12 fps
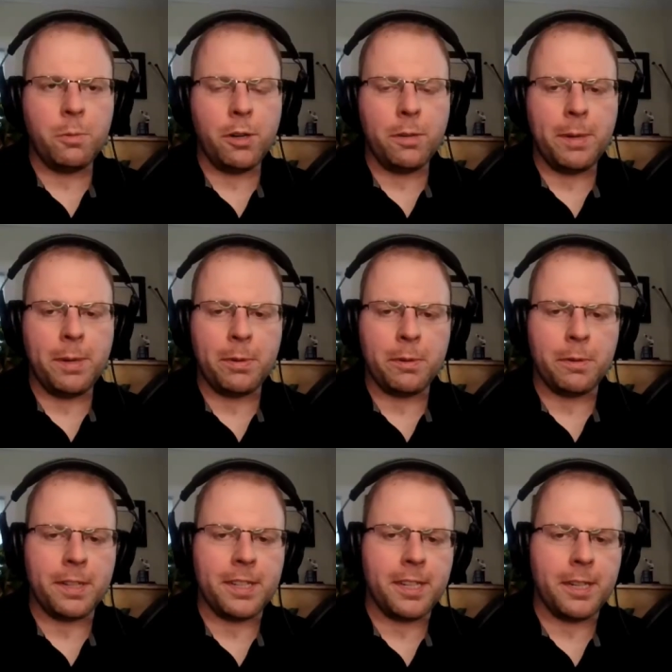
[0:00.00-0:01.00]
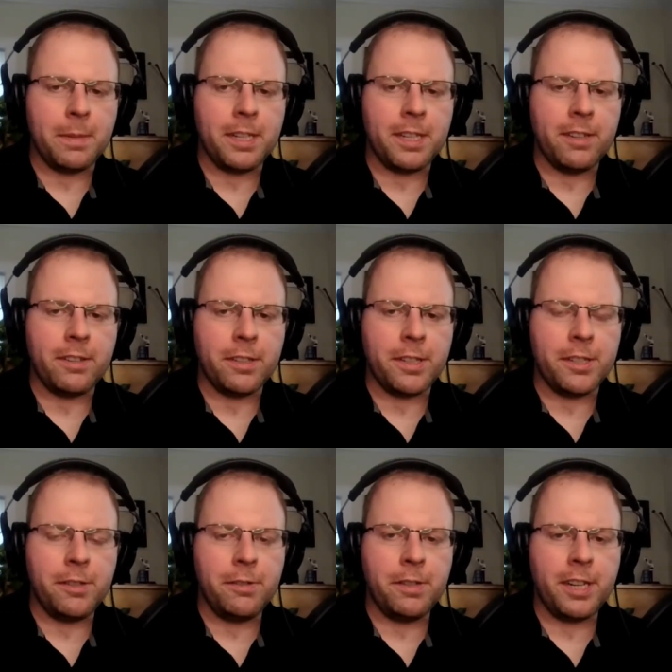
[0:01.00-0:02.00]
to walk people through the timeline here. So
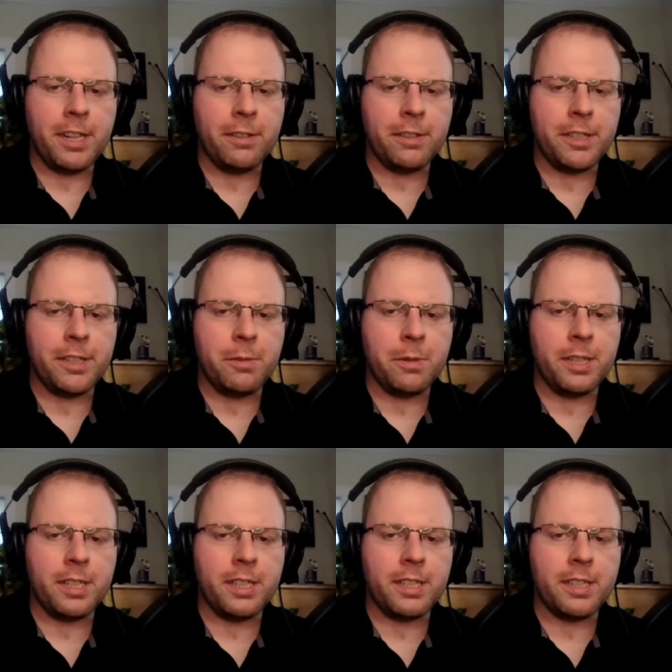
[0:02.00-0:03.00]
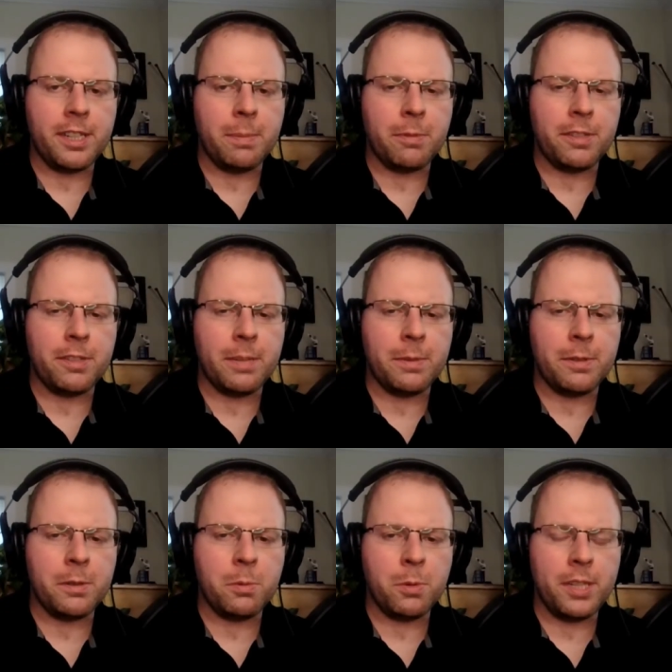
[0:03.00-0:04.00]
the two titles that you won in Cyprus, that
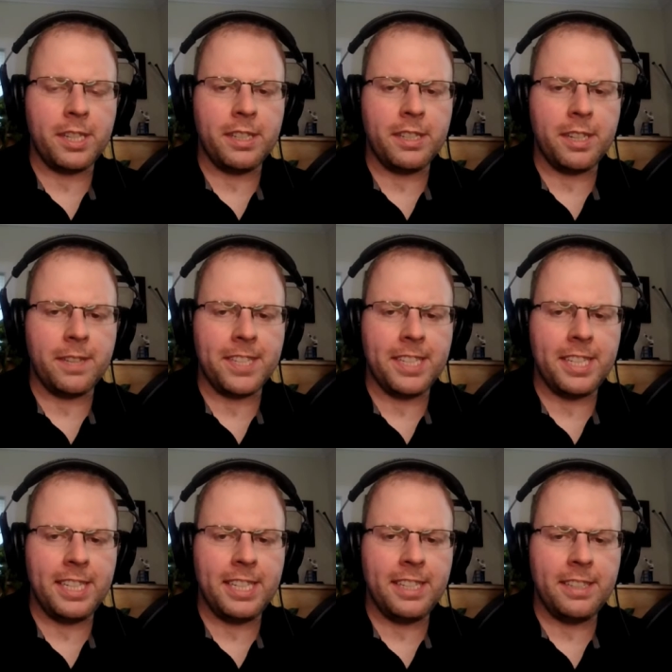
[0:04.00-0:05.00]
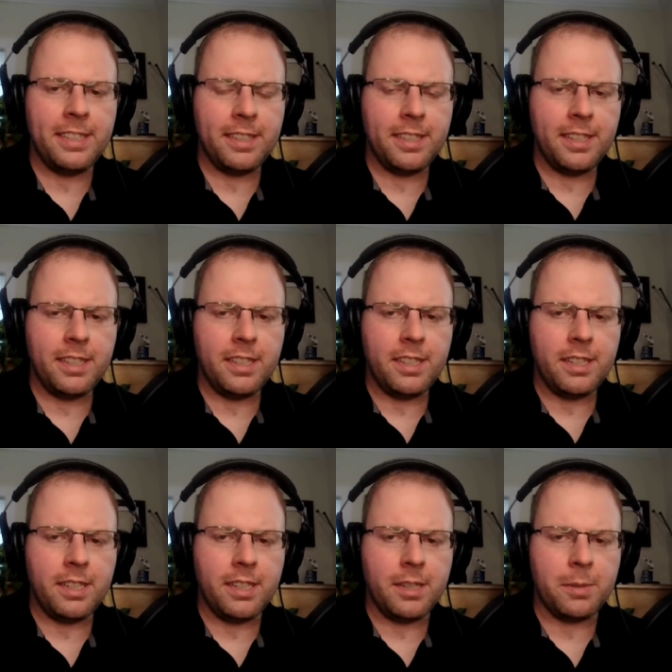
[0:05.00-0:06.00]
was 2017.
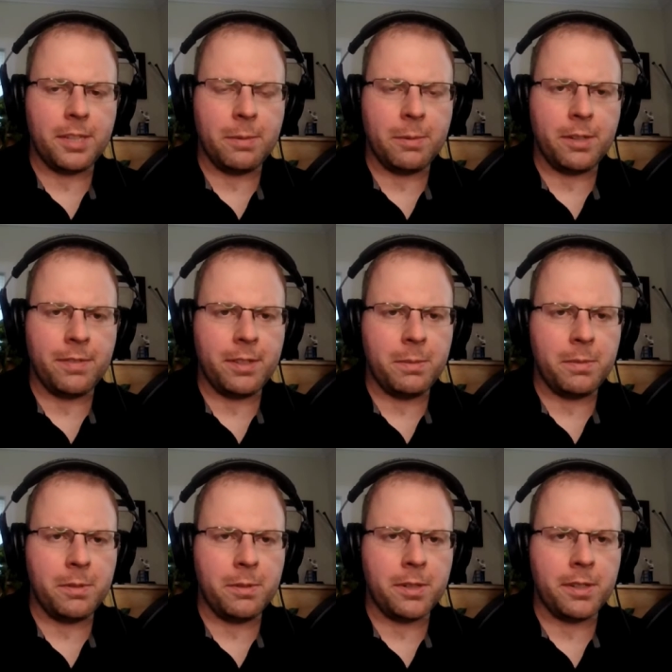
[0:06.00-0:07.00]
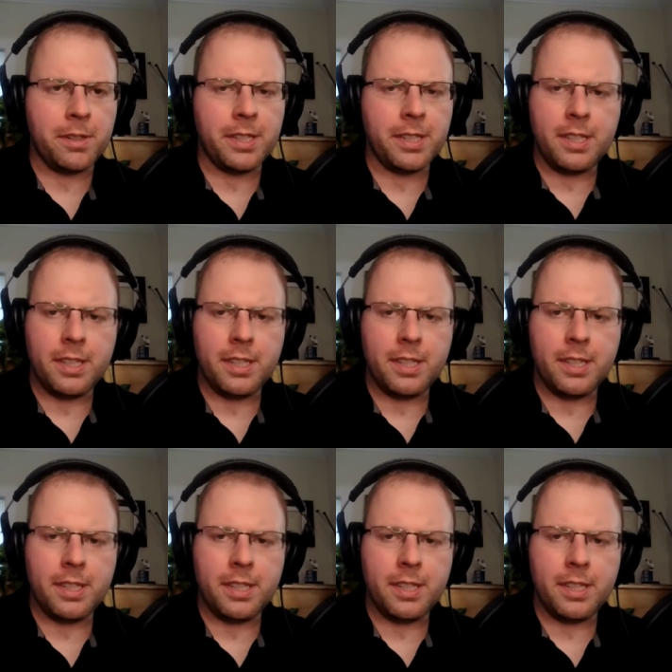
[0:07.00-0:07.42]
Was that one of them, or